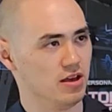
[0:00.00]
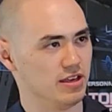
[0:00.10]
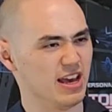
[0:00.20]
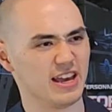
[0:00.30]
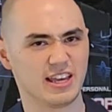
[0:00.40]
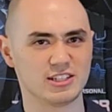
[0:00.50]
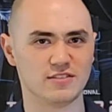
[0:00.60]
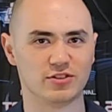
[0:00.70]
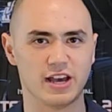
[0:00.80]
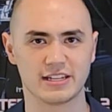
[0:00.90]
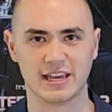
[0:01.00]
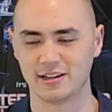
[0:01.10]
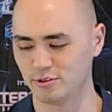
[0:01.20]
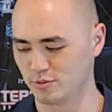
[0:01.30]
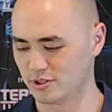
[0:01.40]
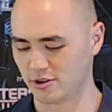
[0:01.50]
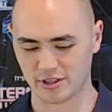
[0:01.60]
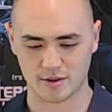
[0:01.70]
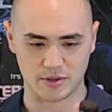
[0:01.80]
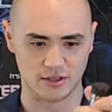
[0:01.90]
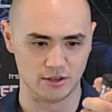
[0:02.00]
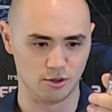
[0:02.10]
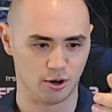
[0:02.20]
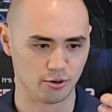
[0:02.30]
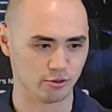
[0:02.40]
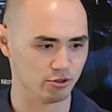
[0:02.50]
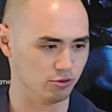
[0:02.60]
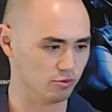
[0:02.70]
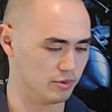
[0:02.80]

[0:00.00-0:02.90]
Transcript: Yeah, I guess if Jack Daniels was here, that'd be a little harder too.